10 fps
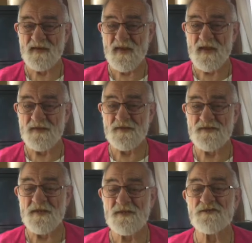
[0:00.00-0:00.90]
And it
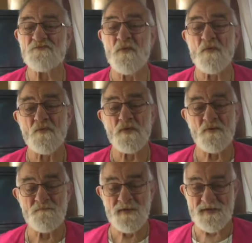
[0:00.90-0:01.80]
is what will
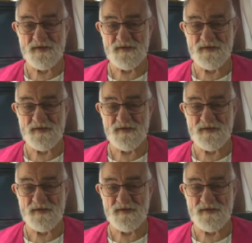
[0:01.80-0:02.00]
be.